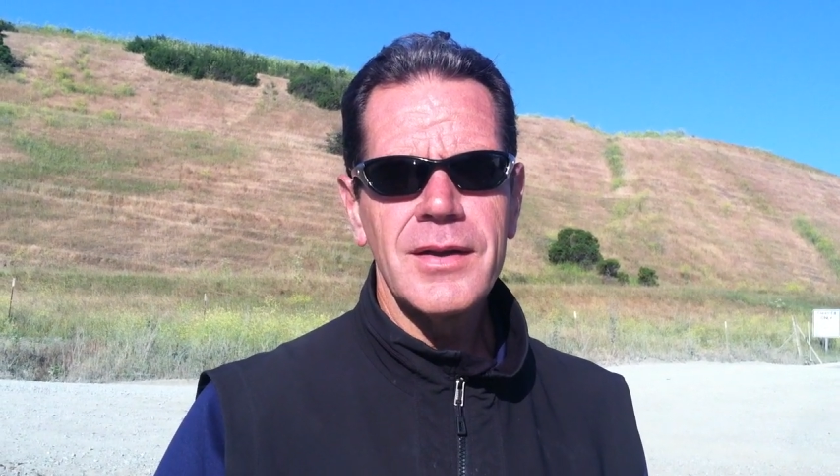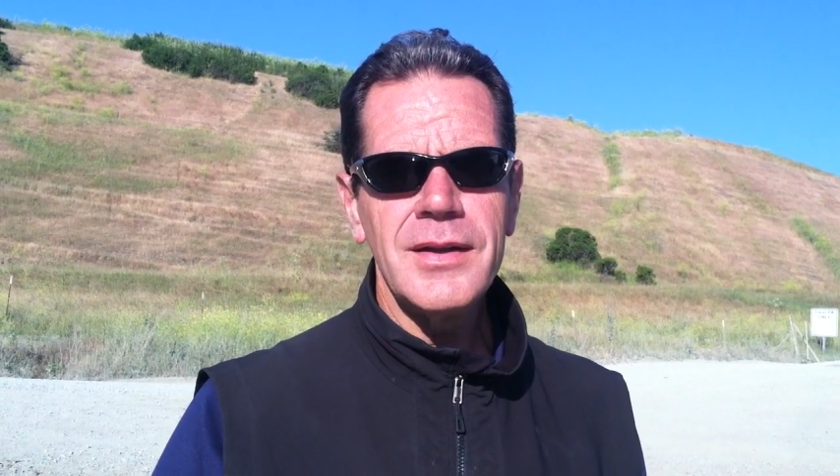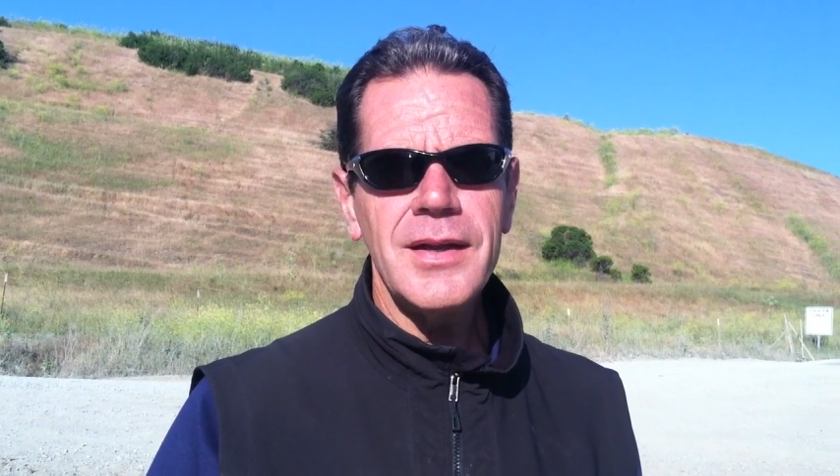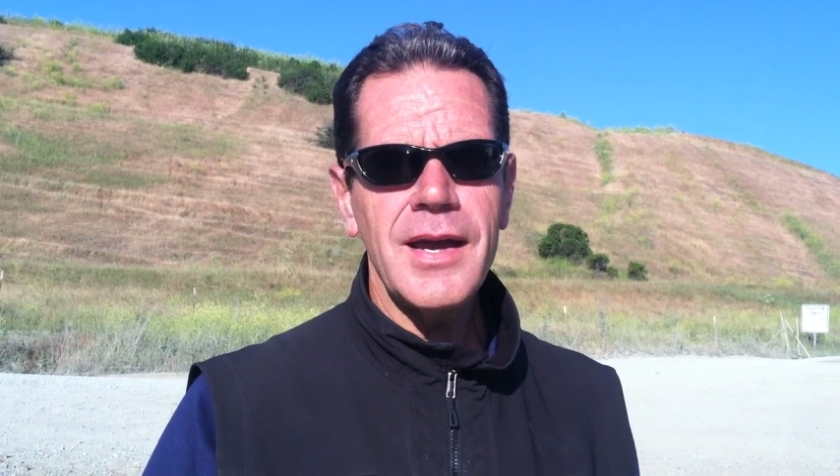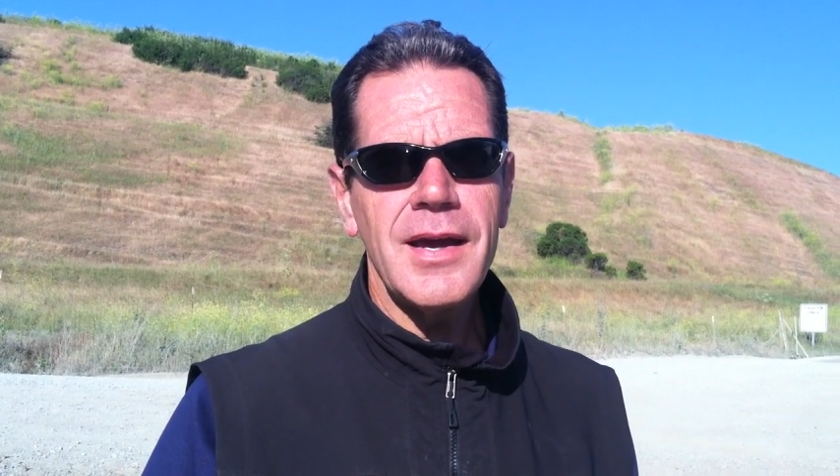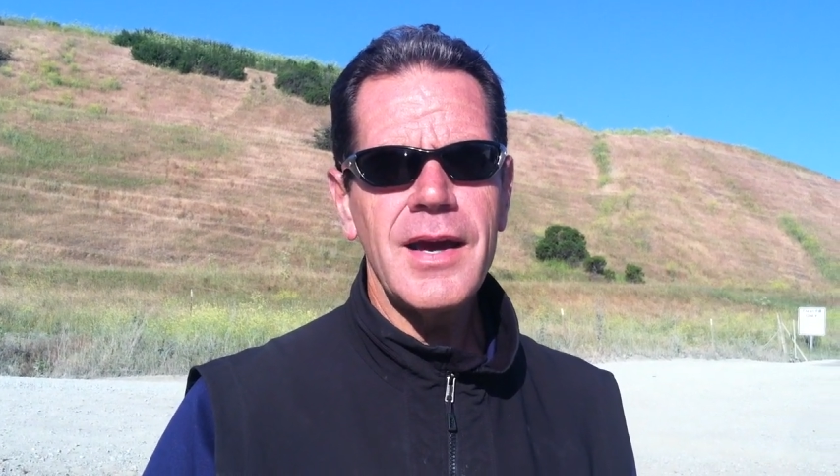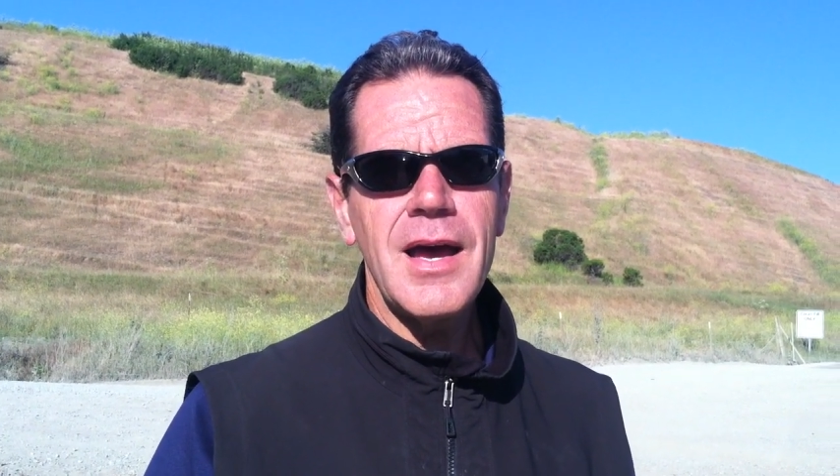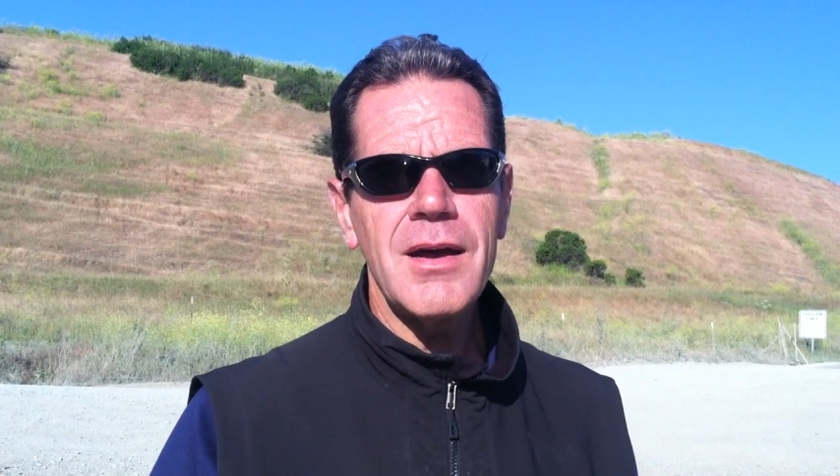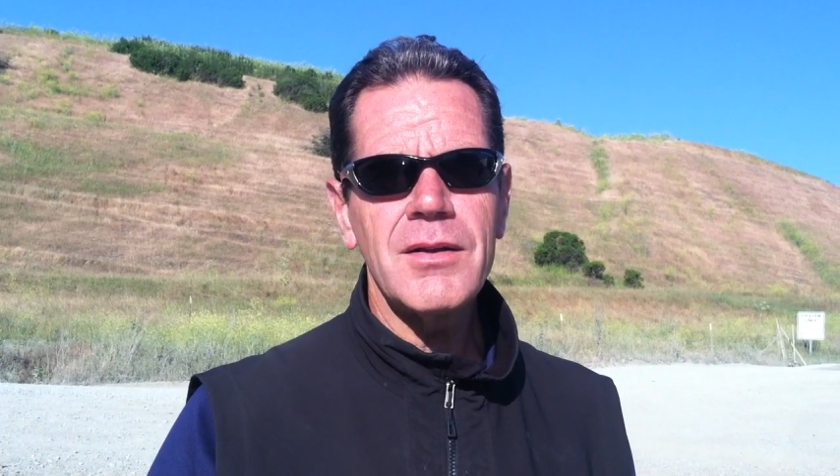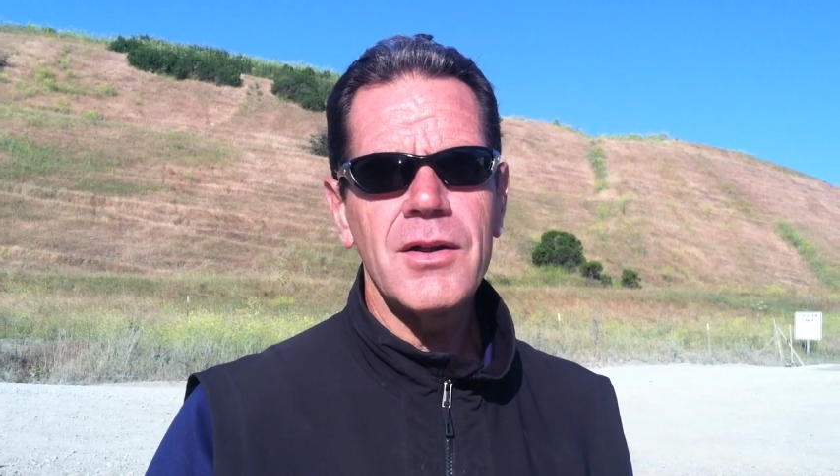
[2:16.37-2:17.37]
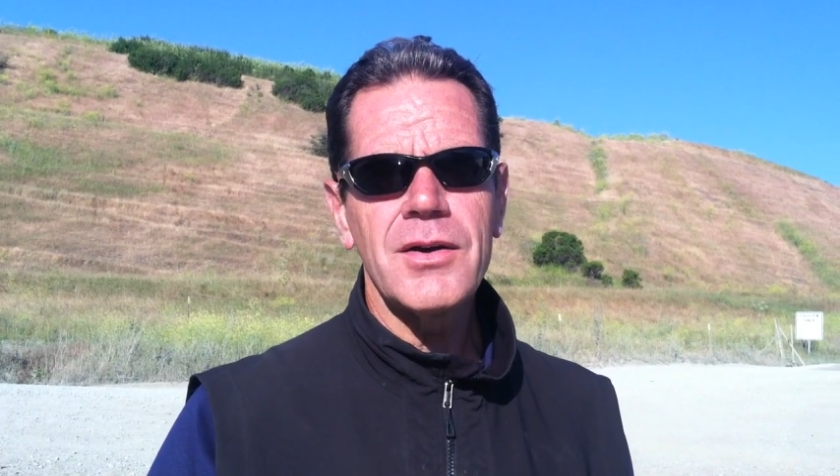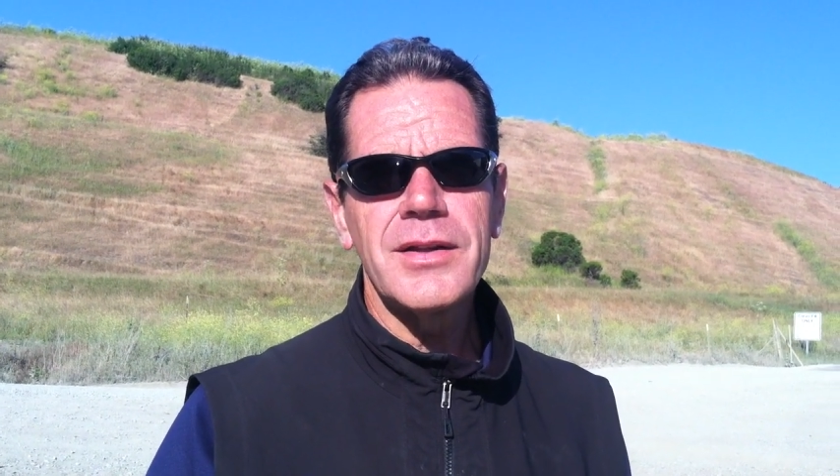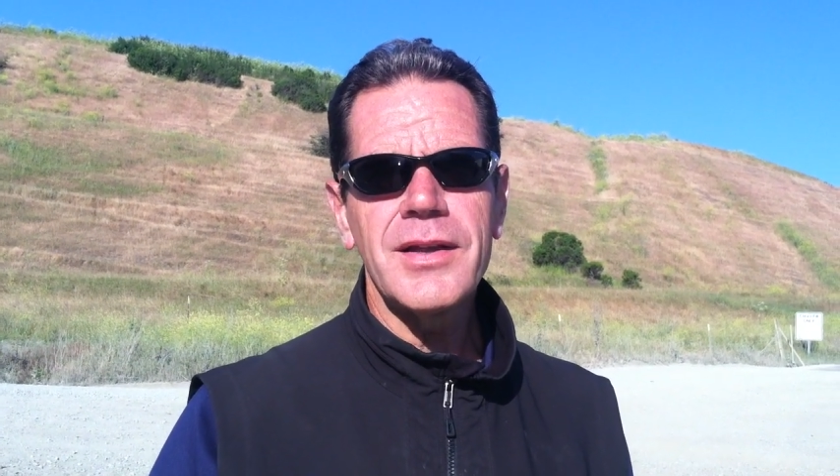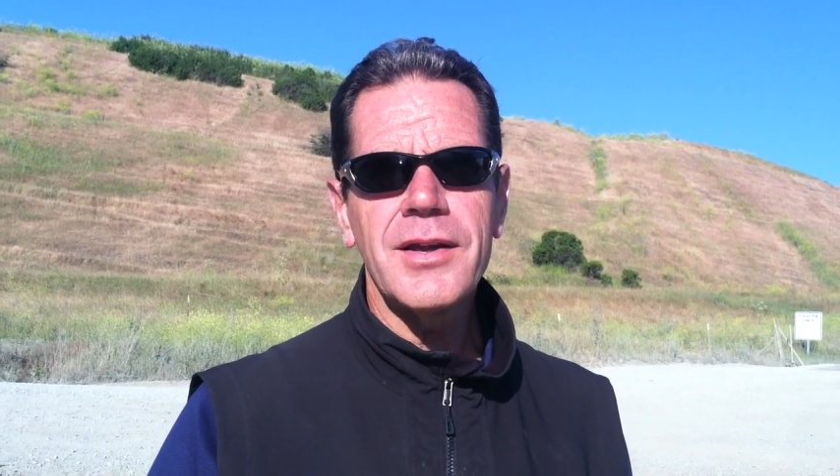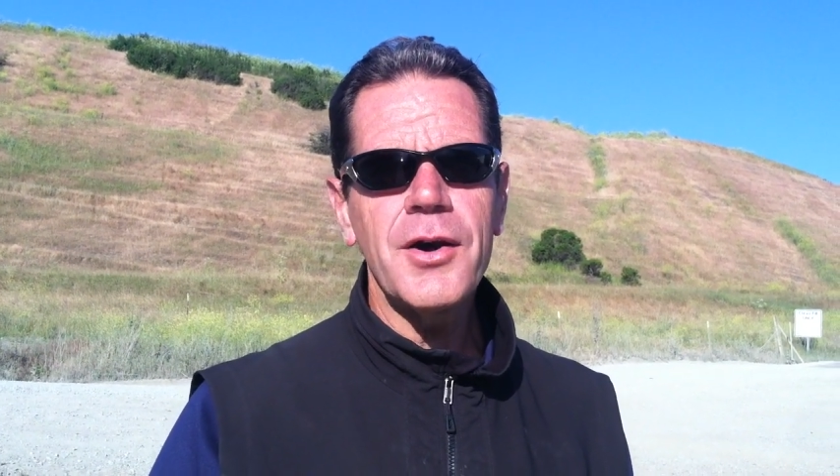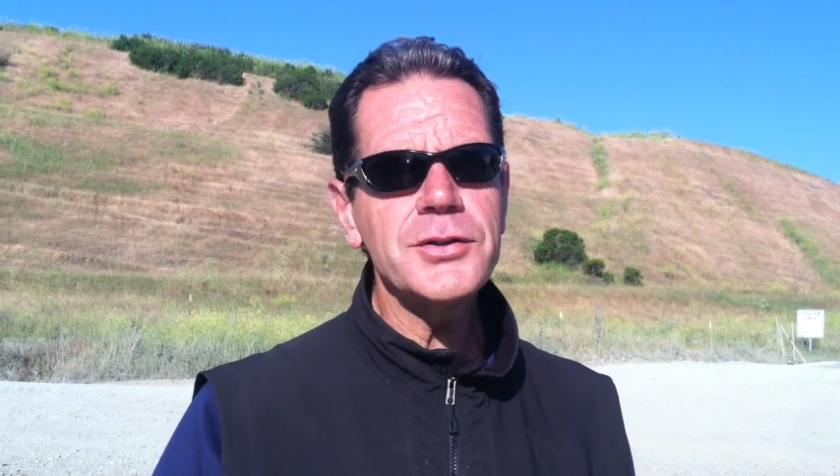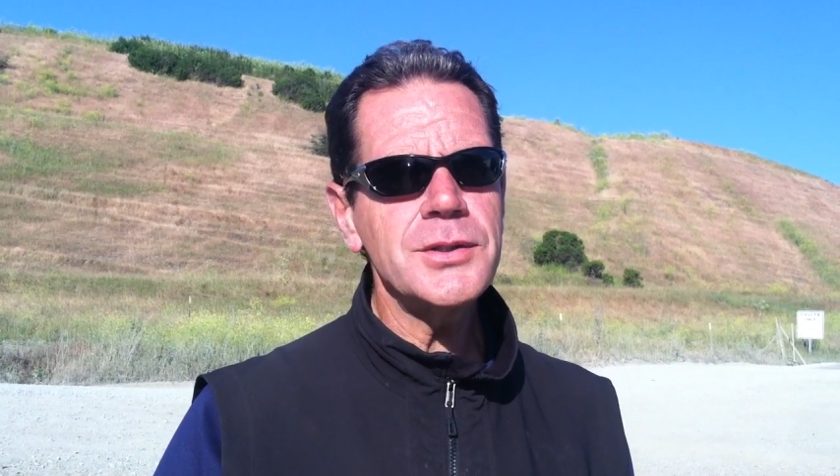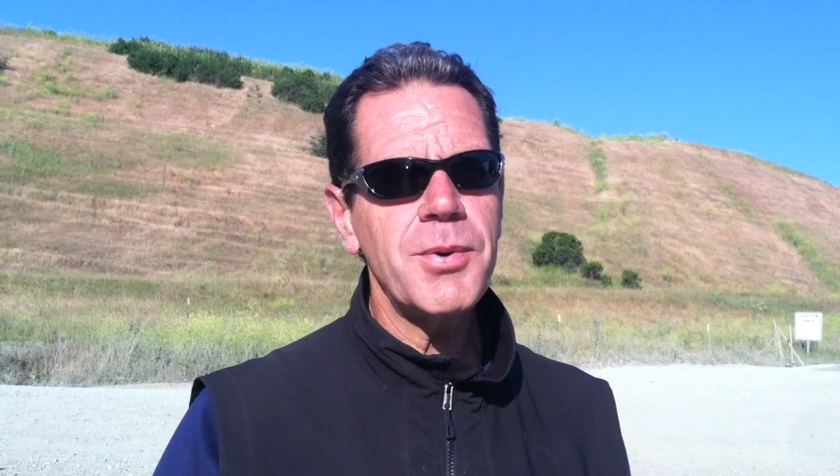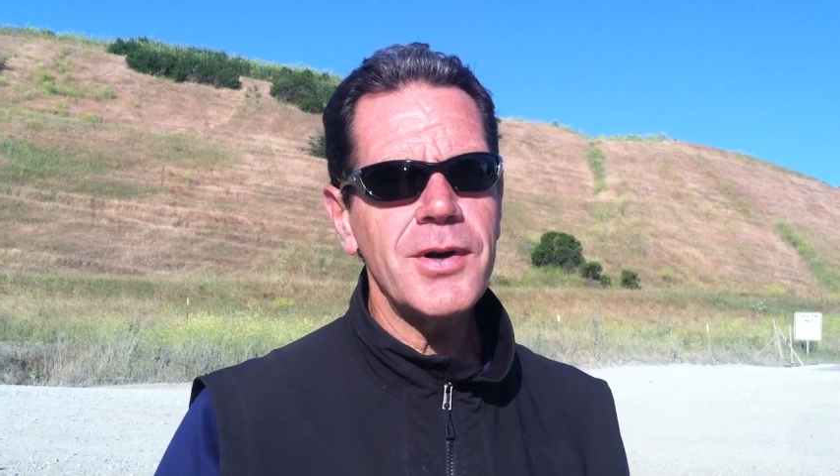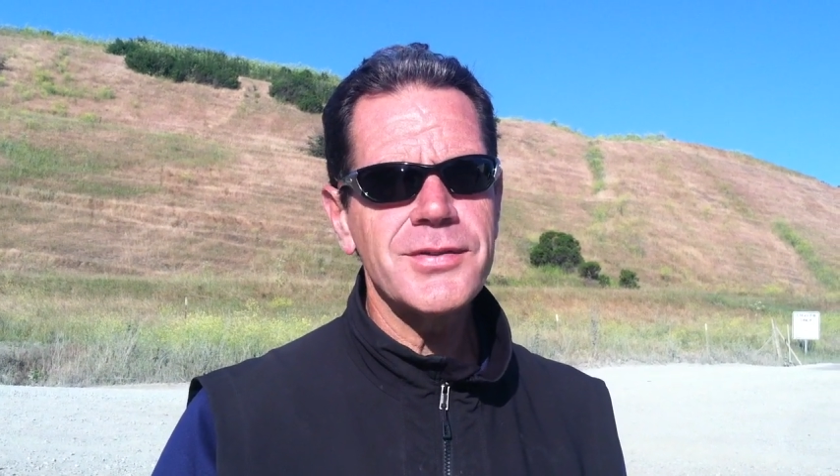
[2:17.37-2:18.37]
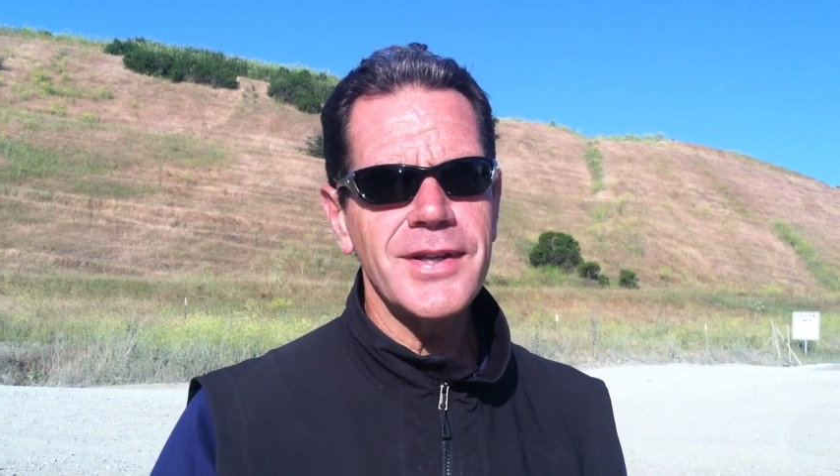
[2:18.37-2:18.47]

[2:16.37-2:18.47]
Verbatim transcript: Yeah, uh, look, the coaching part's